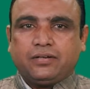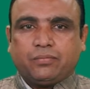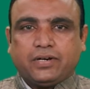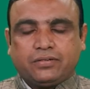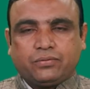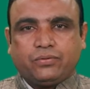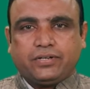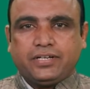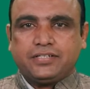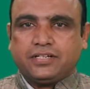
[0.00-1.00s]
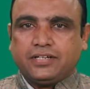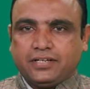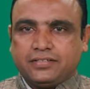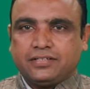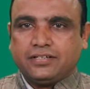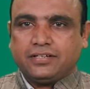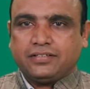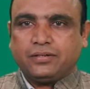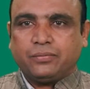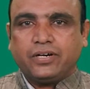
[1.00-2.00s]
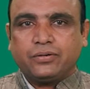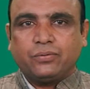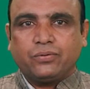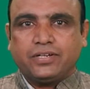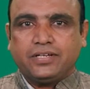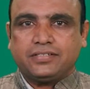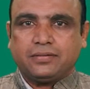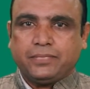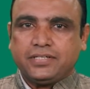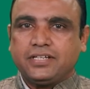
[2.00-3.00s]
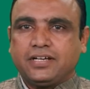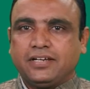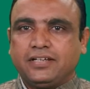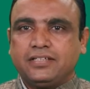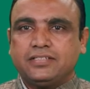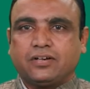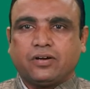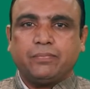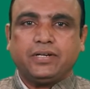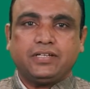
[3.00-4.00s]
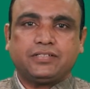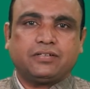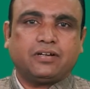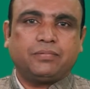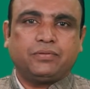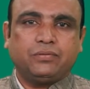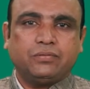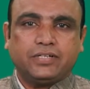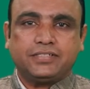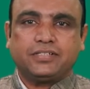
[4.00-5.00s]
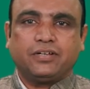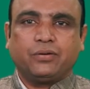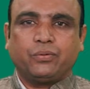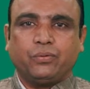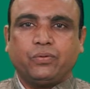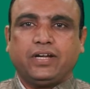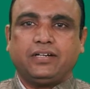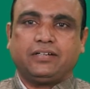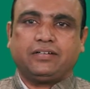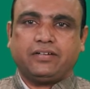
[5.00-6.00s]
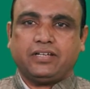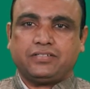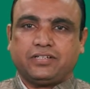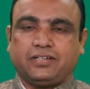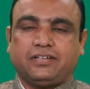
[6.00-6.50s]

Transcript: what co-creation is. The word co-creation basically is a combination of two words, co and creation.